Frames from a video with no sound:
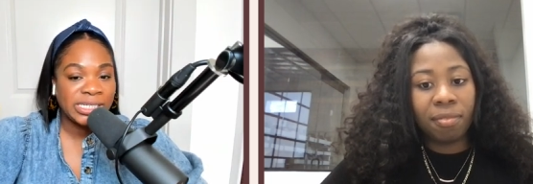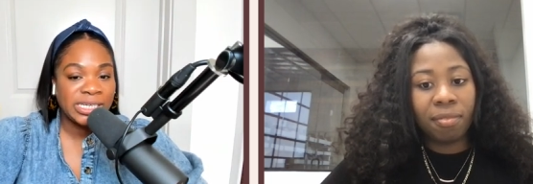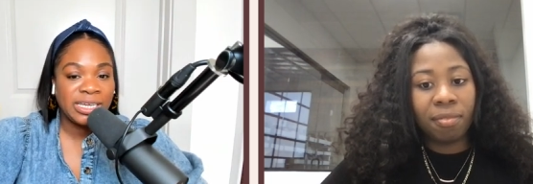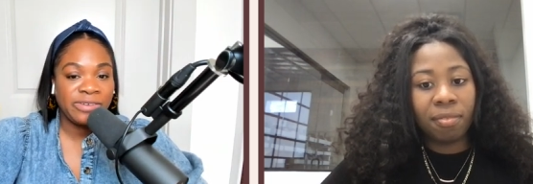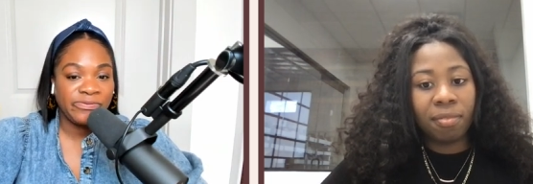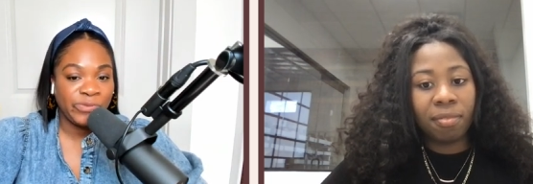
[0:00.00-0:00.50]

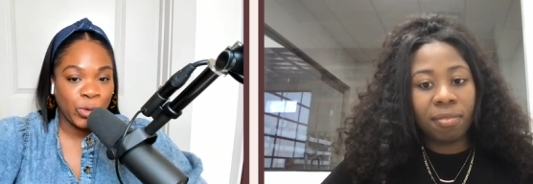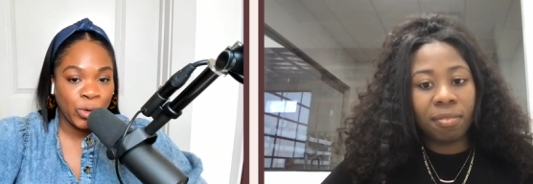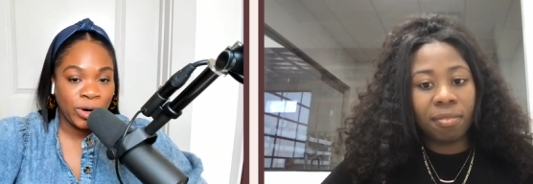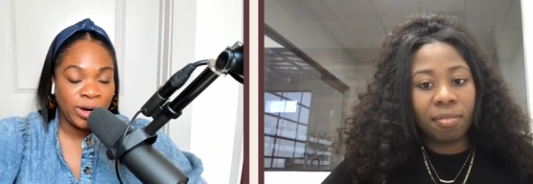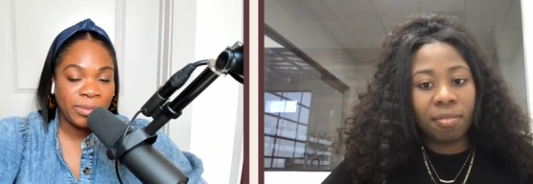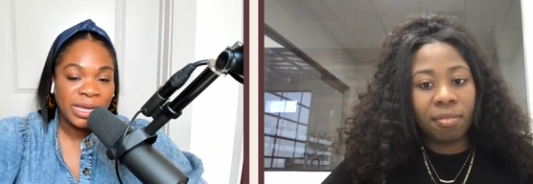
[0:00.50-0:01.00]
Speaker 1: to
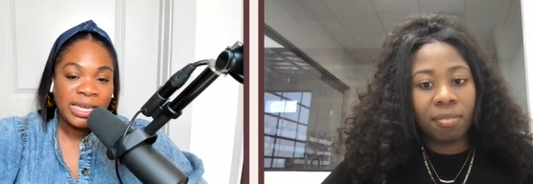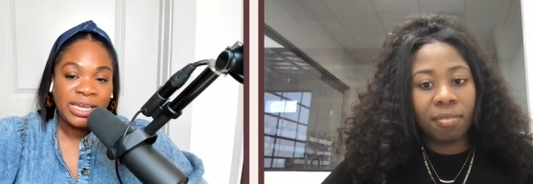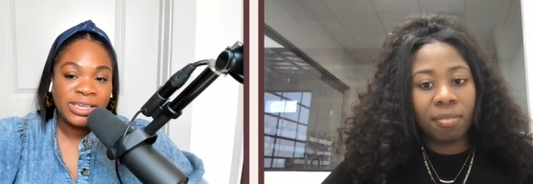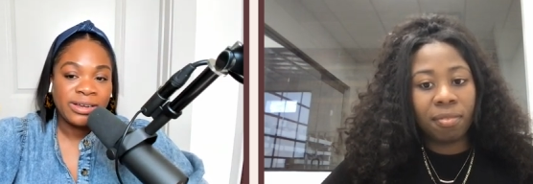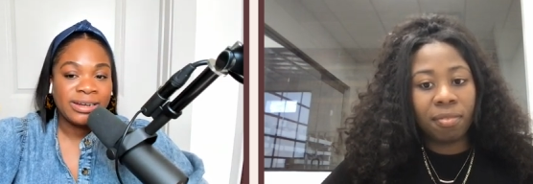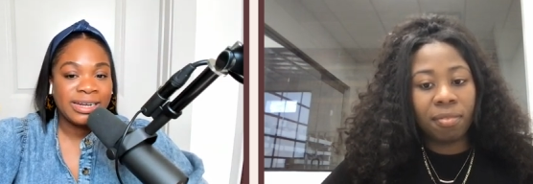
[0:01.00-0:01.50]
inform
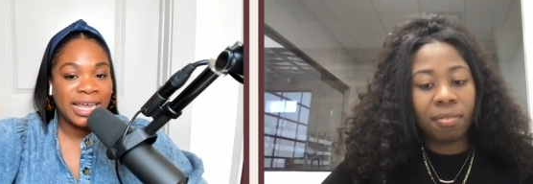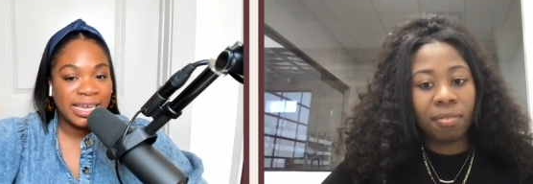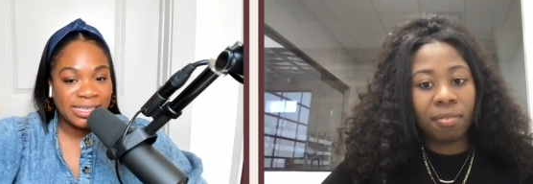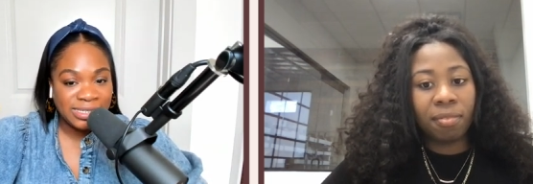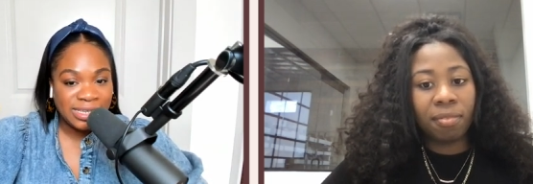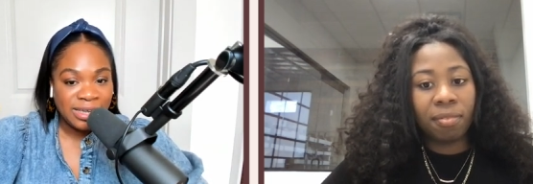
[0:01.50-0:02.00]
your
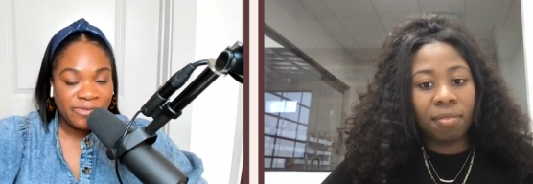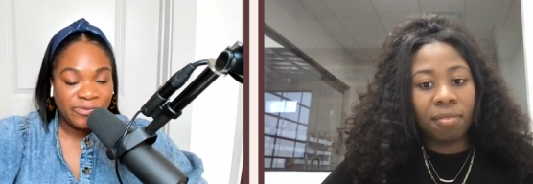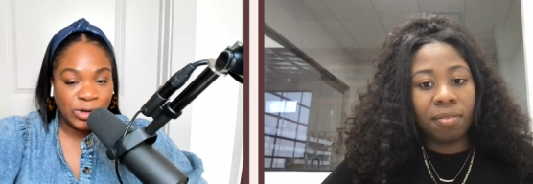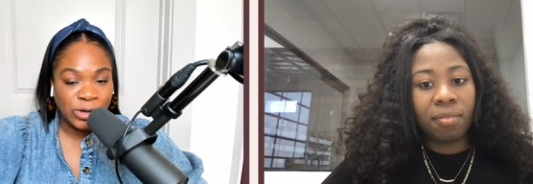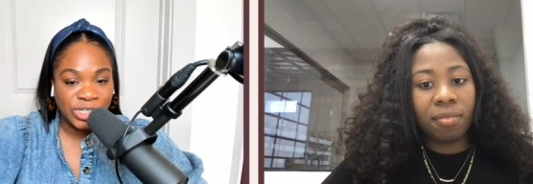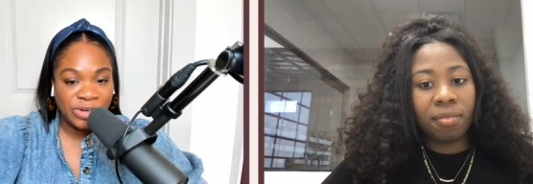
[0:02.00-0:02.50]
next
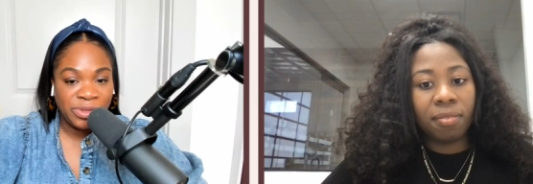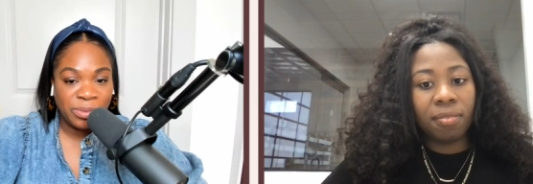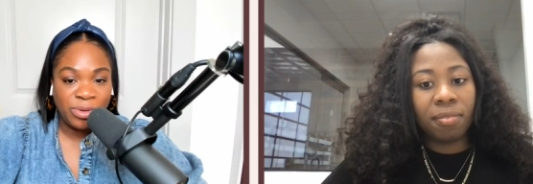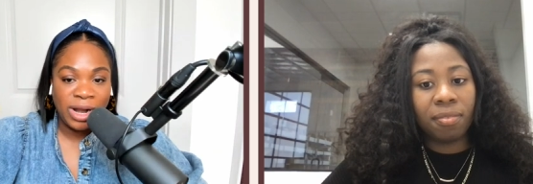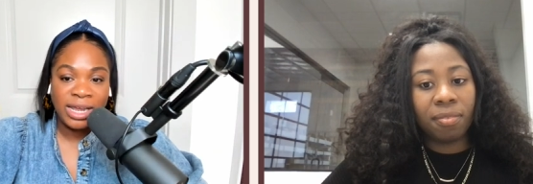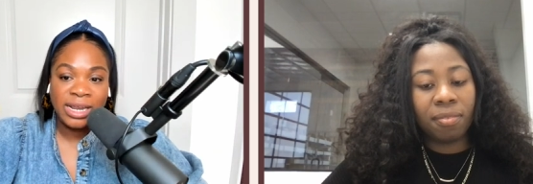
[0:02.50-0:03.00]
version of the
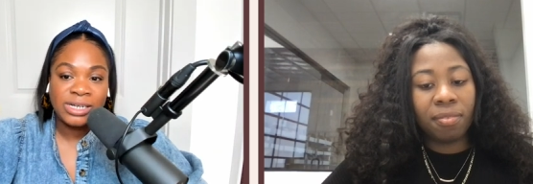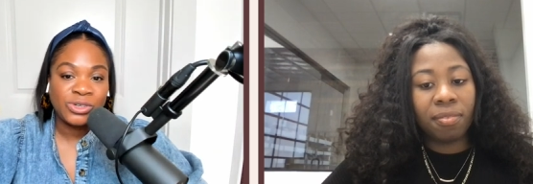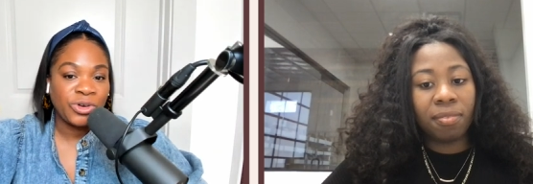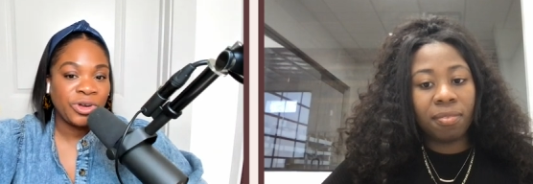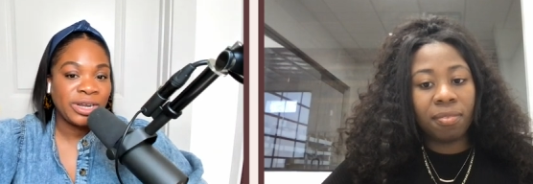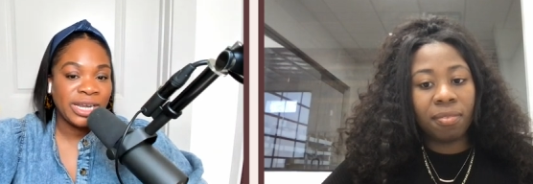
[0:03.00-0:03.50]

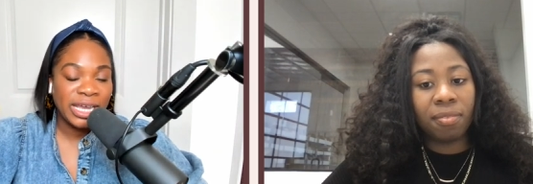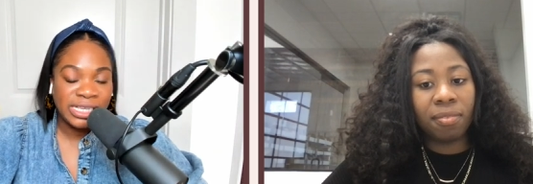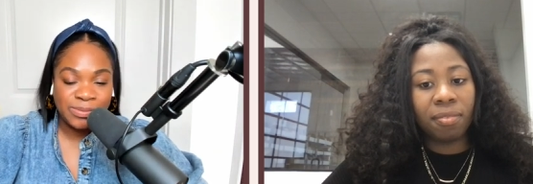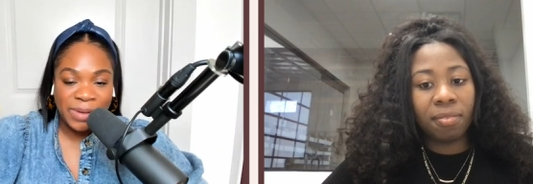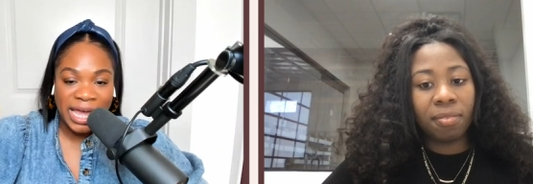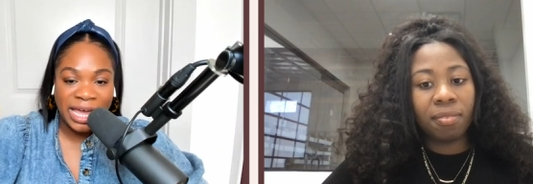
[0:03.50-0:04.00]
product or your
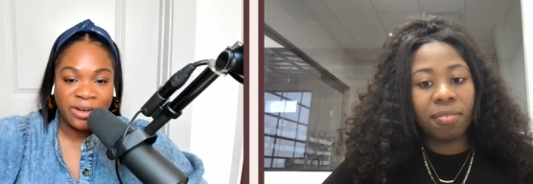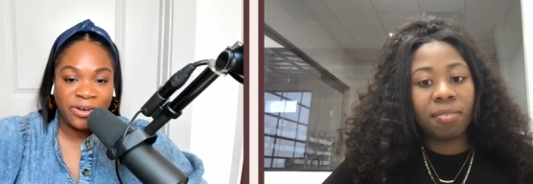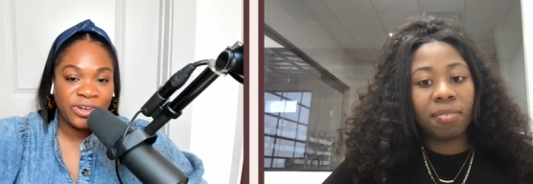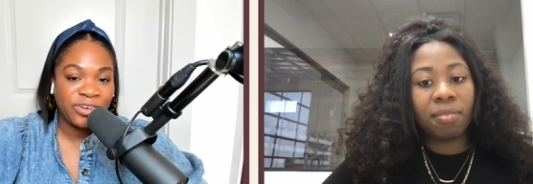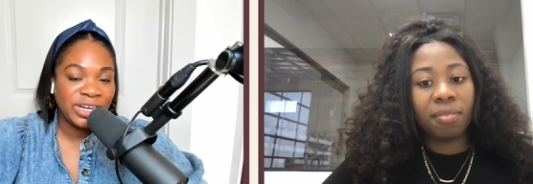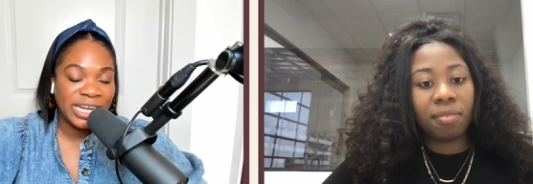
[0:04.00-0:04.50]
next
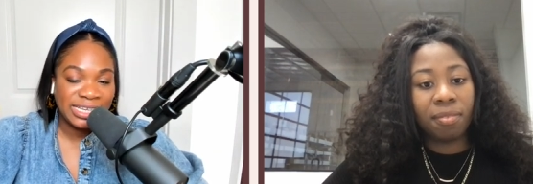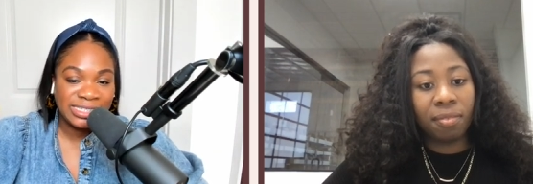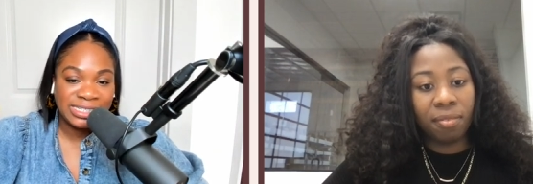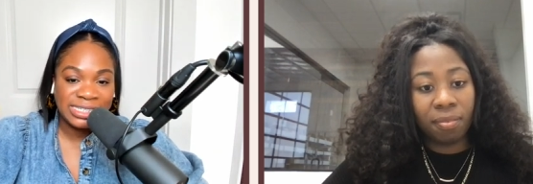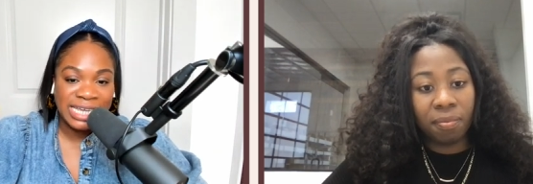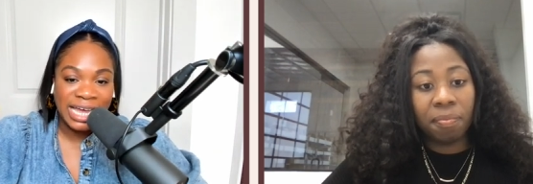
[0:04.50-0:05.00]
pattern, your
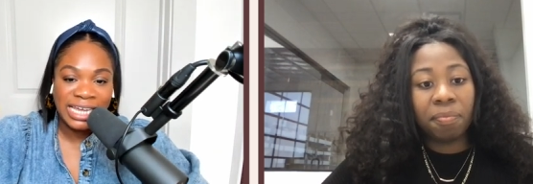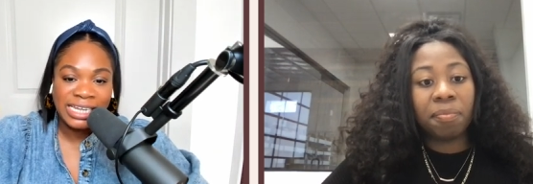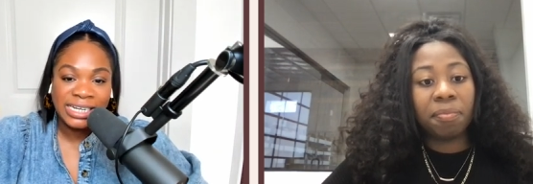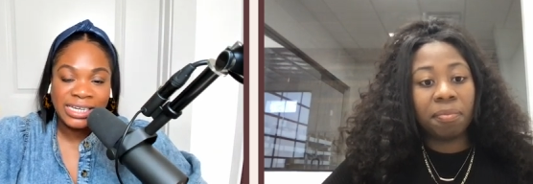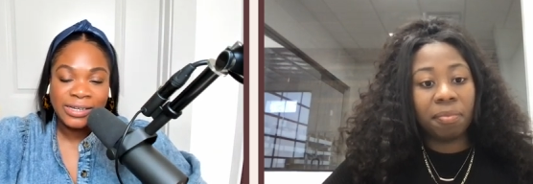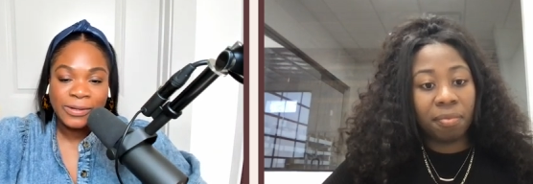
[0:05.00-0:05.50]
next
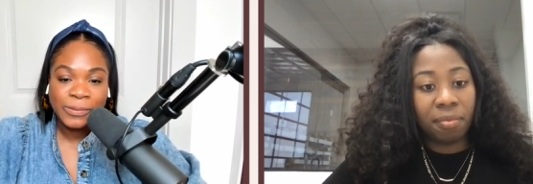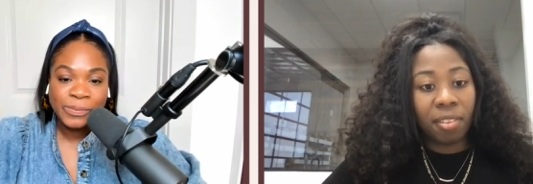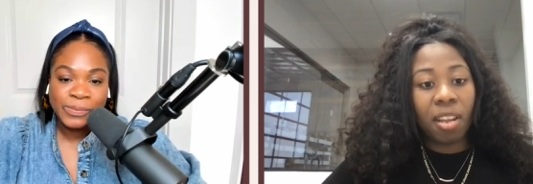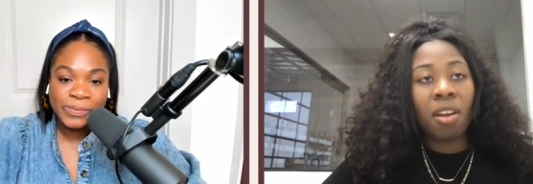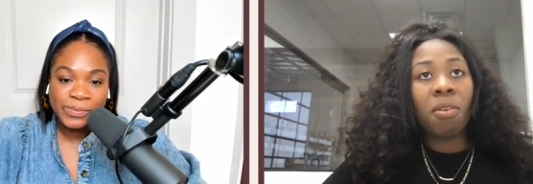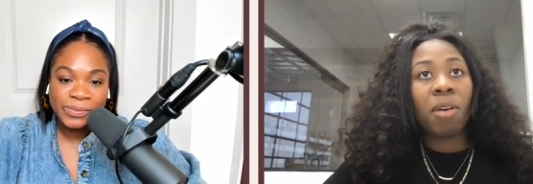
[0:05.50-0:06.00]
design?
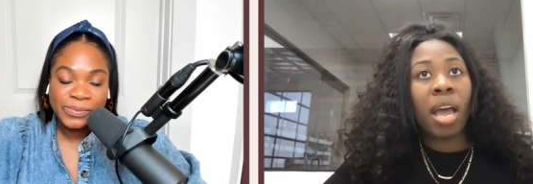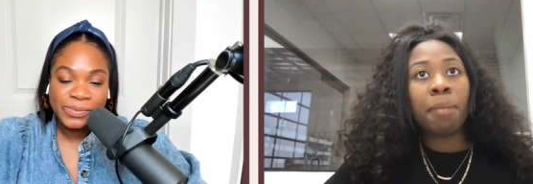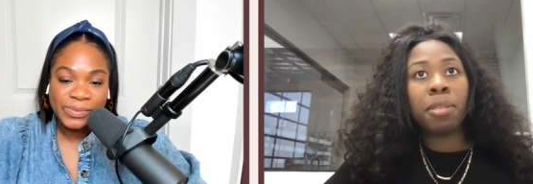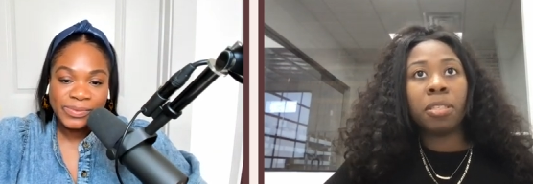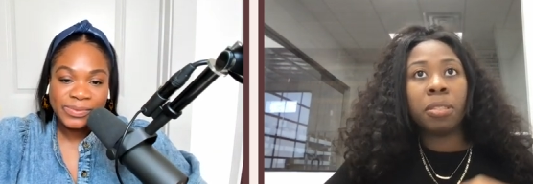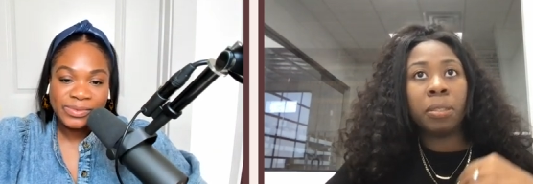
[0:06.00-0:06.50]
Speaker 2: Oh,
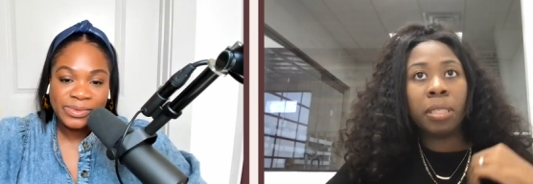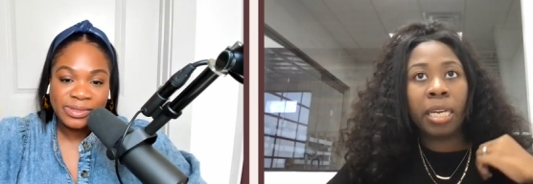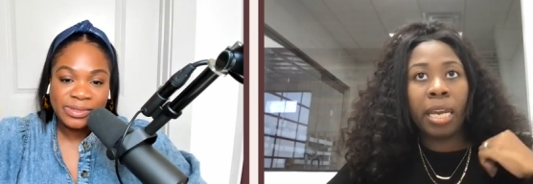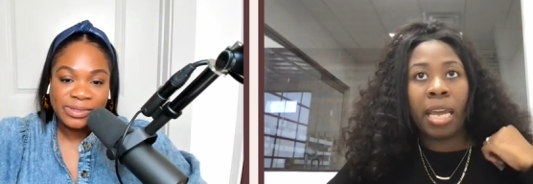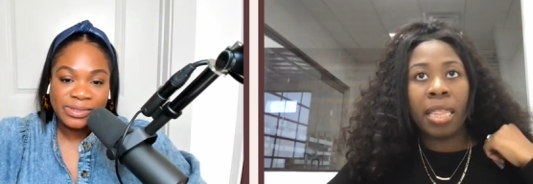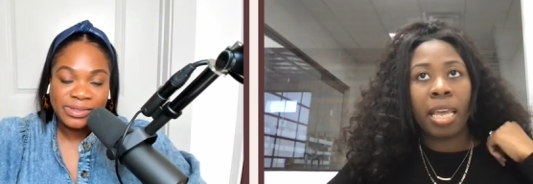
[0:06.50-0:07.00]

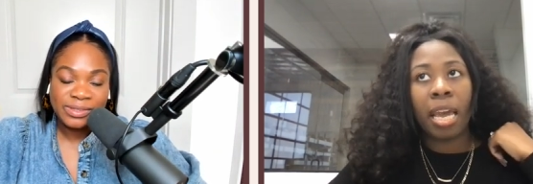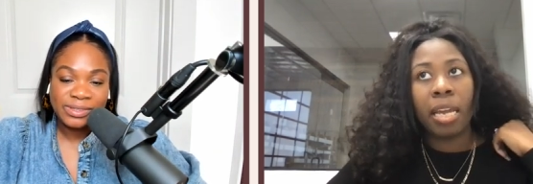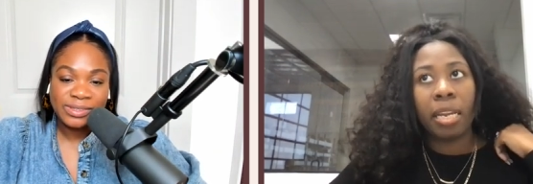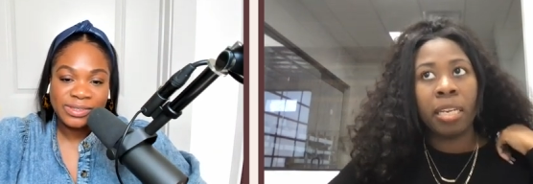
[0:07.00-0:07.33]
absolutely. And that